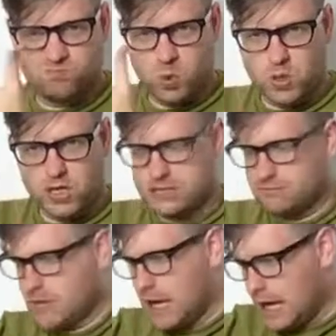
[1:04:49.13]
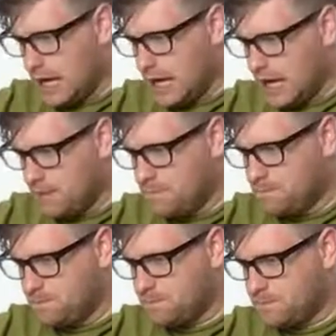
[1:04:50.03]
All good.
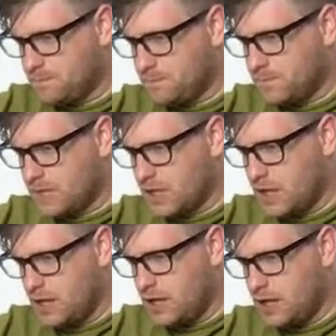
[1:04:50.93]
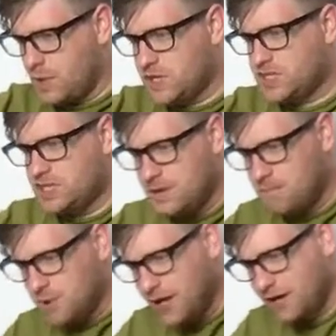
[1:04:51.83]
In which
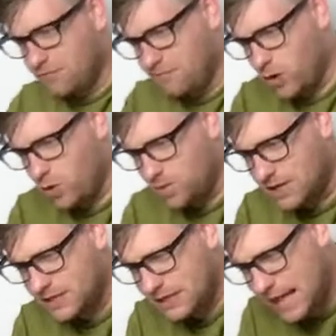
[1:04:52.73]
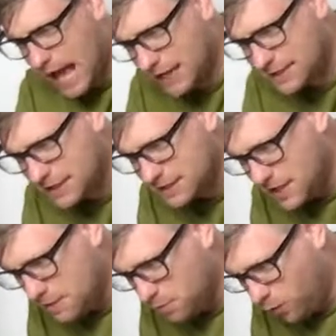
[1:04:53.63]
Tim Burton film did the actor
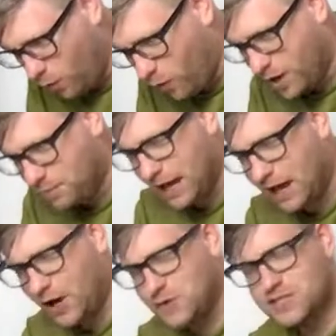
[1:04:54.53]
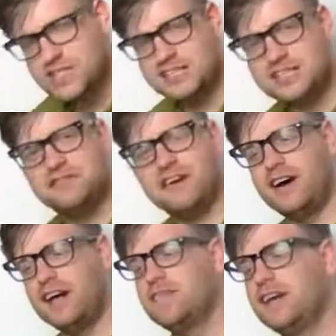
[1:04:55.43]
Deep Roy play
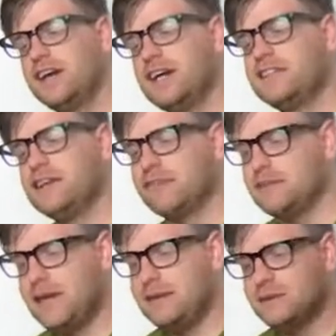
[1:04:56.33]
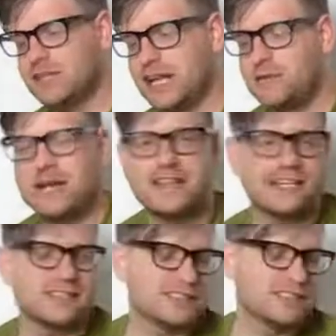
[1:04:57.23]
165 different people? Did anyone get
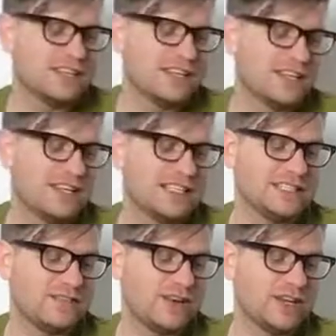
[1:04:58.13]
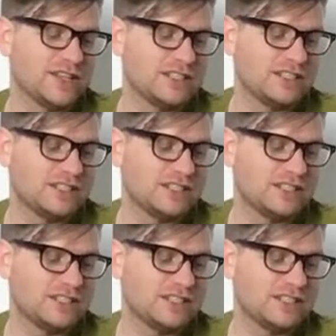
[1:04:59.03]
this? This is very good.